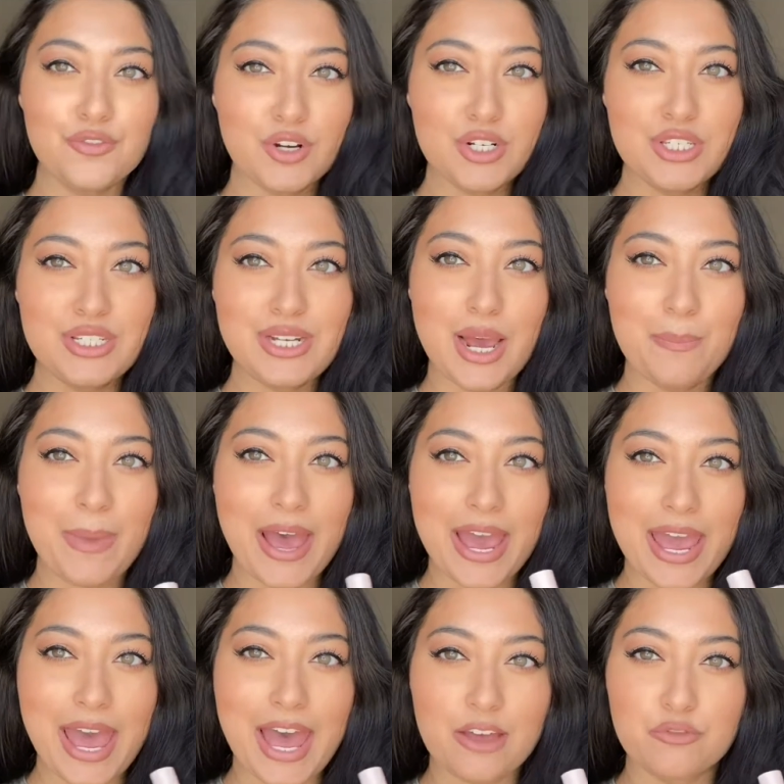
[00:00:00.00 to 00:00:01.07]
First up, I
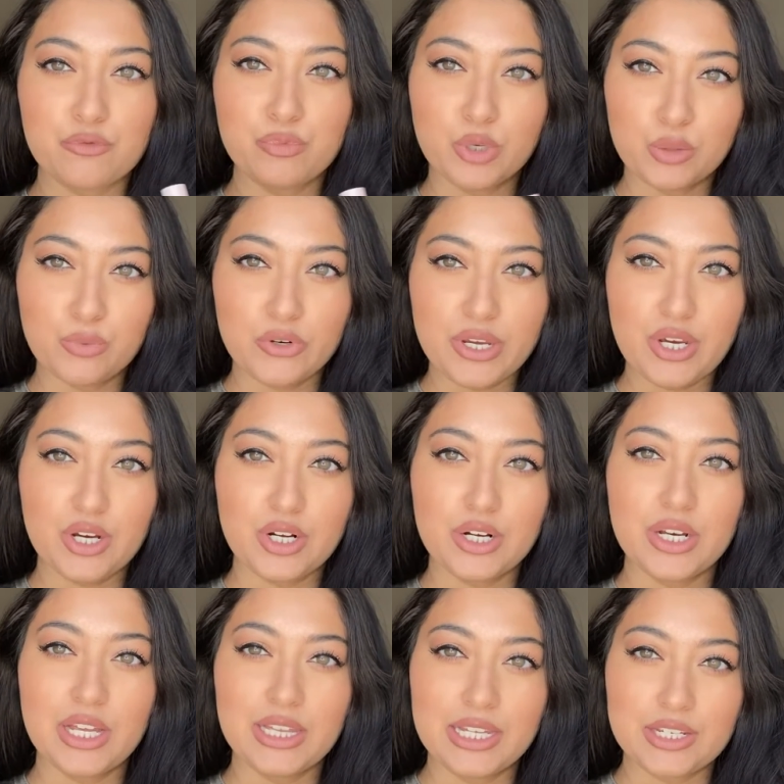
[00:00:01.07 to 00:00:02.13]
have Burberry, her
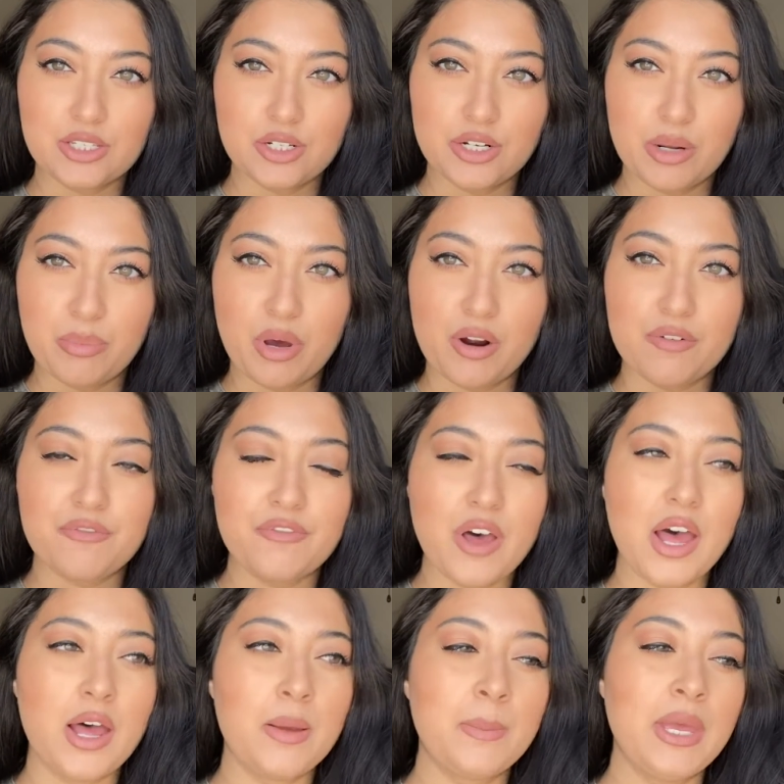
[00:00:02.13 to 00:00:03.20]
Elixir de
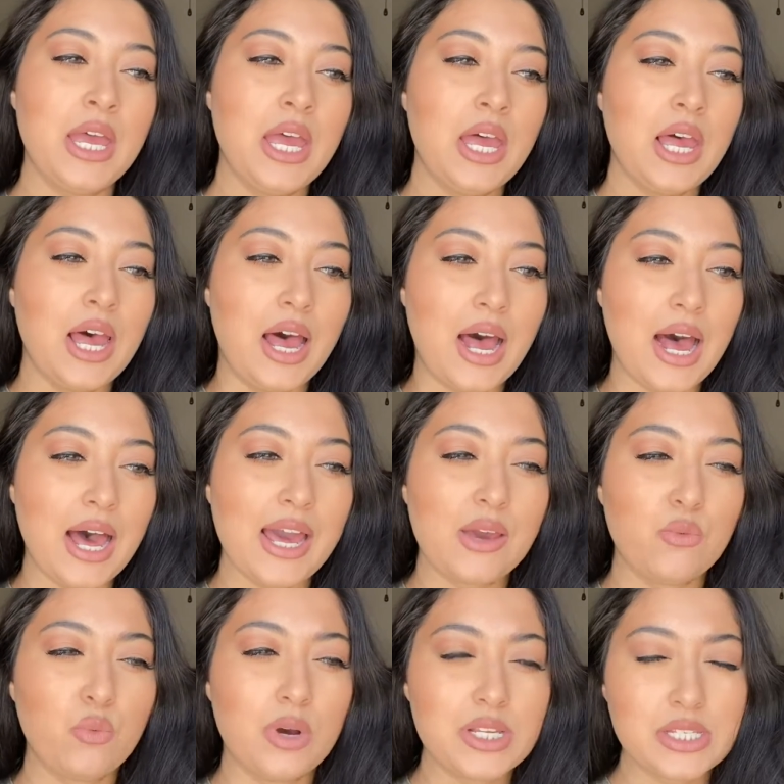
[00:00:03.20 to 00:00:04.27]
Parfum. I
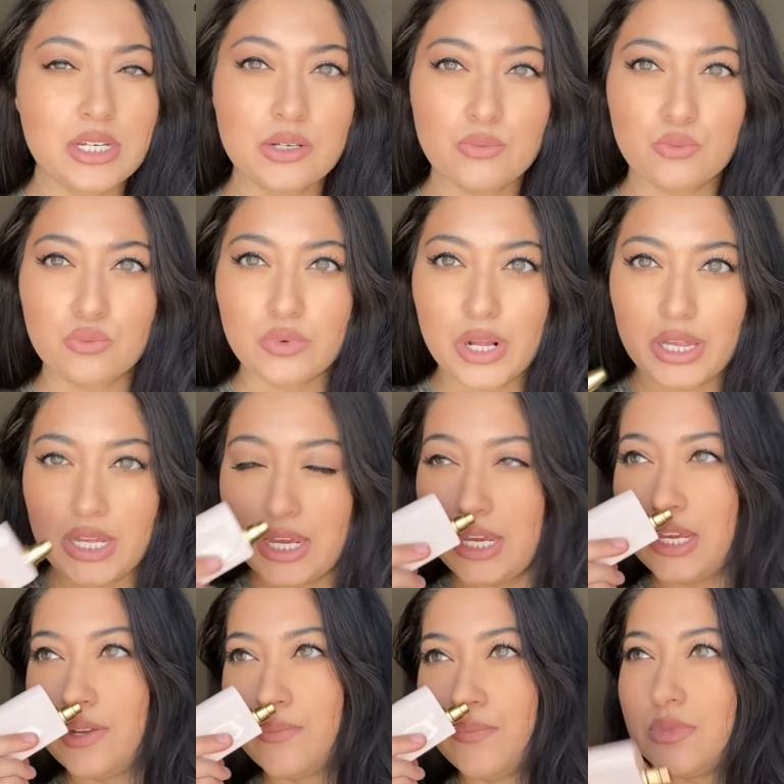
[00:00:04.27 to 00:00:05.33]
wasn't
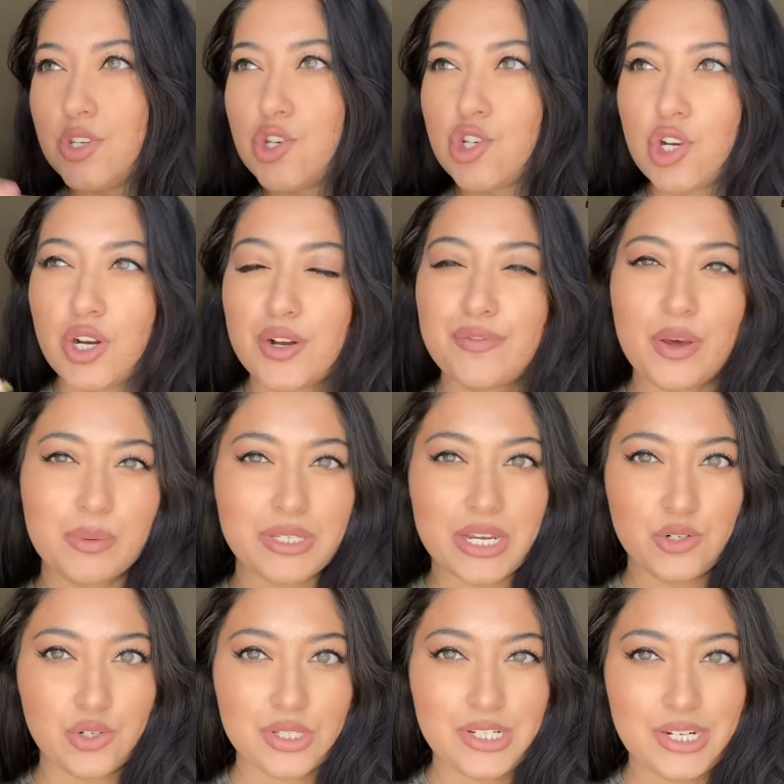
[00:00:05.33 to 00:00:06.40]
really sure if I was
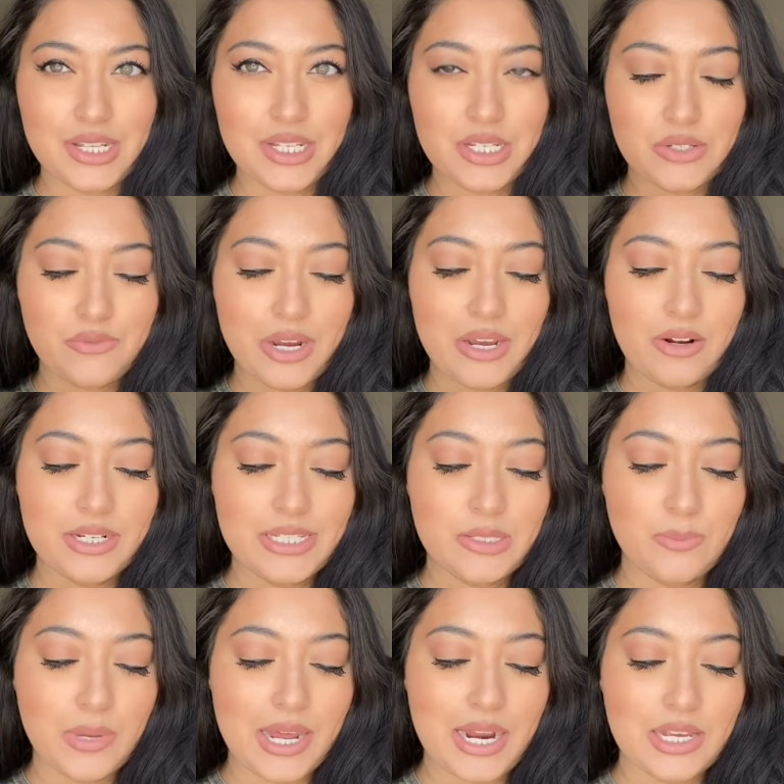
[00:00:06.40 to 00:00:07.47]
interested in this fragrance,
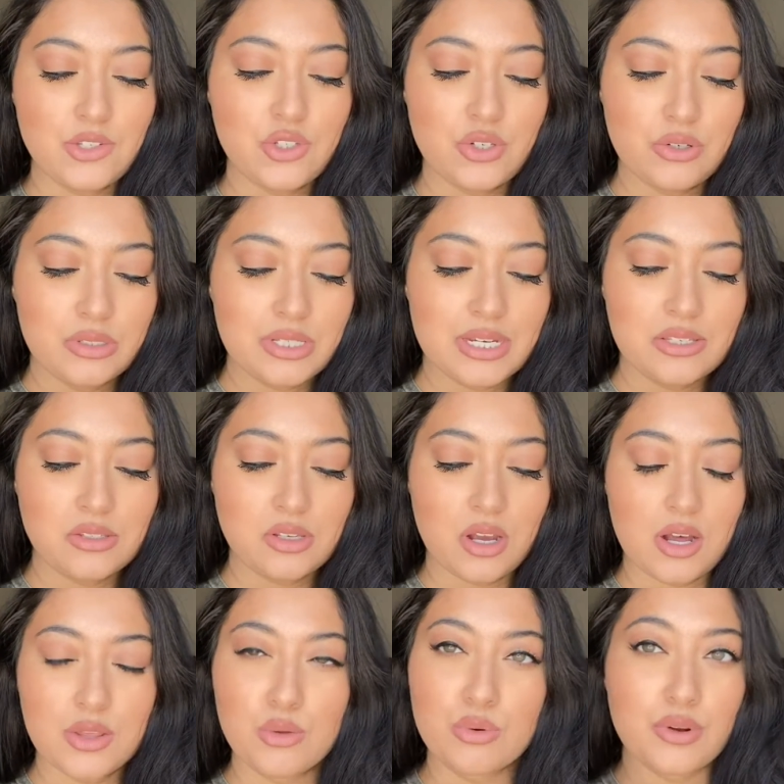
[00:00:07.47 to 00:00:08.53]
but as soon as I
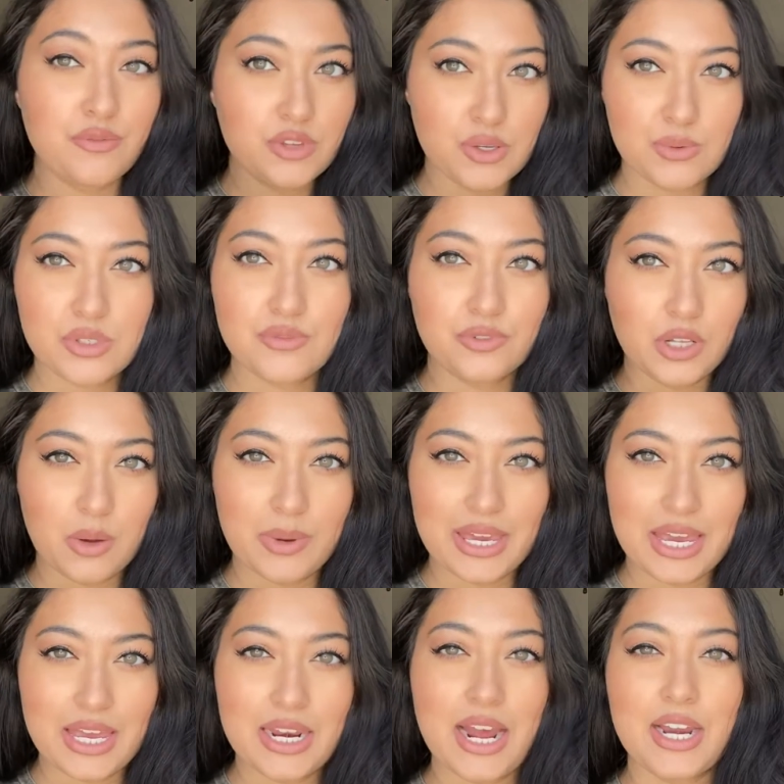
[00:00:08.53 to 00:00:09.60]
saw the reviews flowing
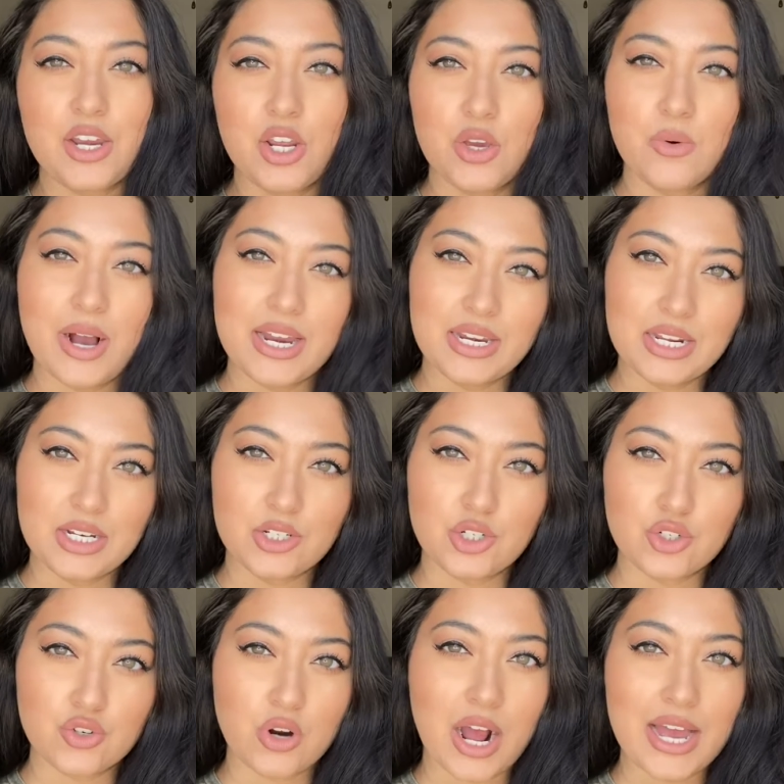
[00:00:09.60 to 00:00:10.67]
in, I knew I needed to
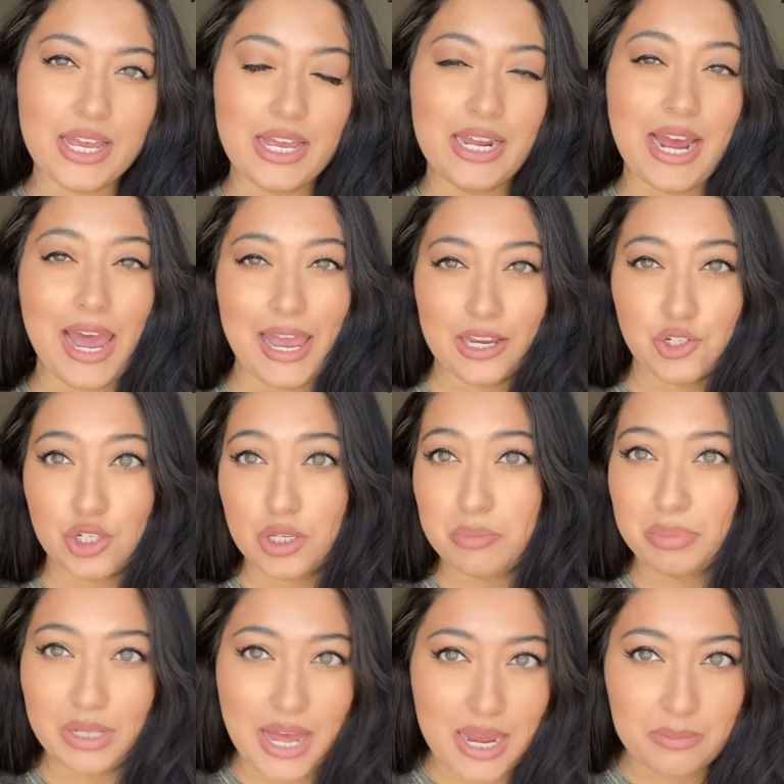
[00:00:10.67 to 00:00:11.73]
try it. I actually
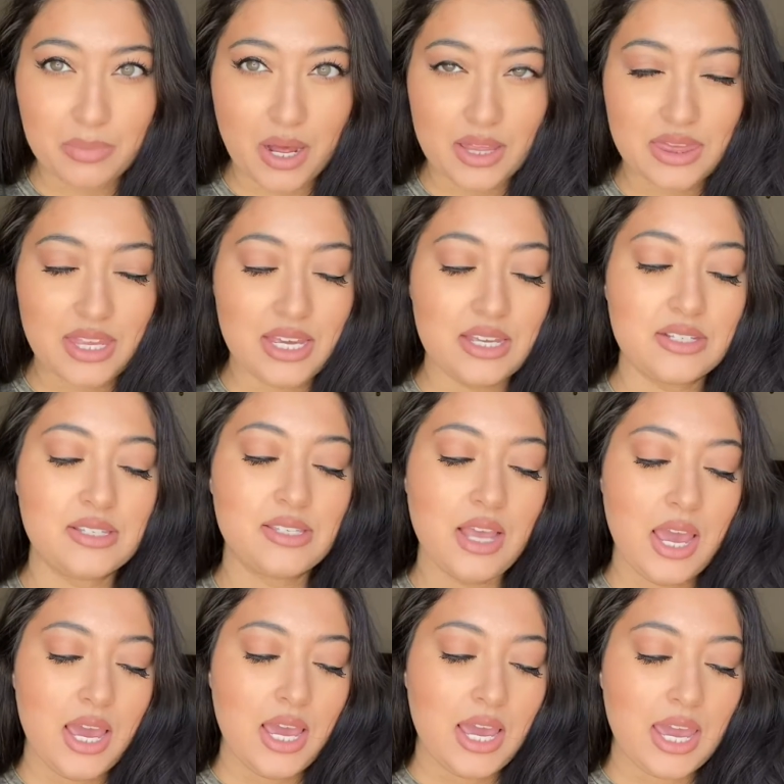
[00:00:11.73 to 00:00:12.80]
blind bought this
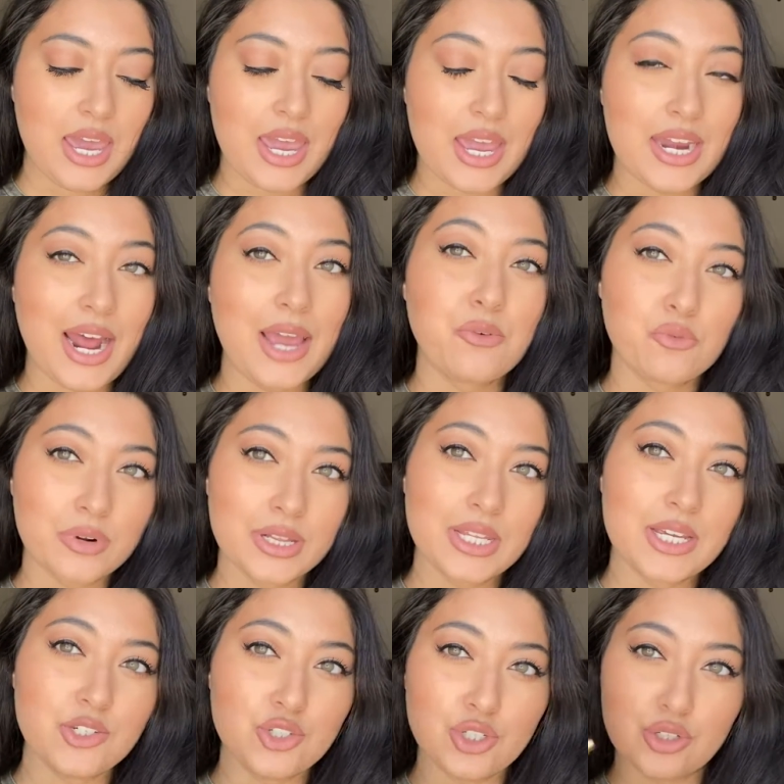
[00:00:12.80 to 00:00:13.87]
and I
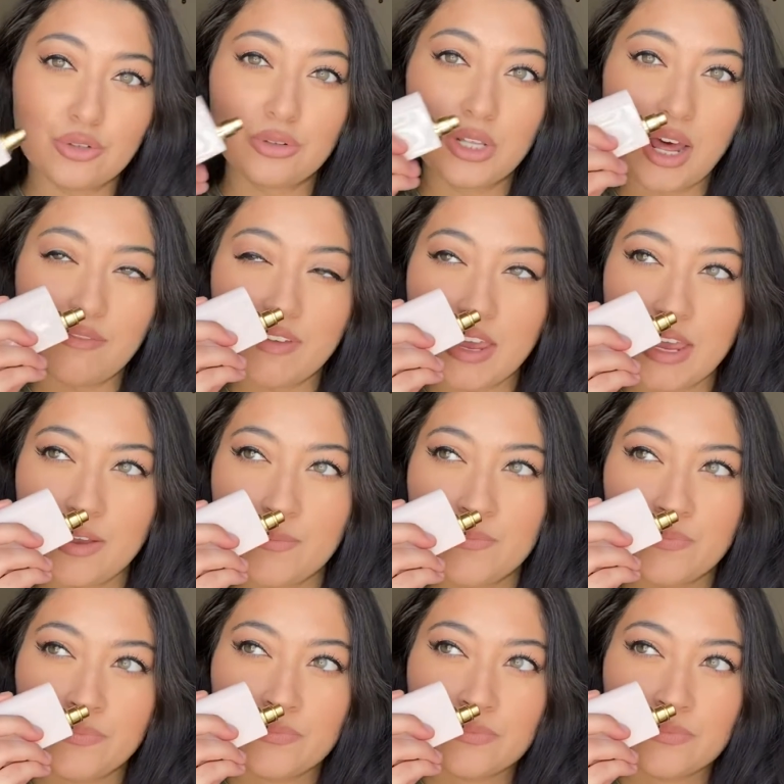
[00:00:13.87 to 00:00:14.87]
really do love it.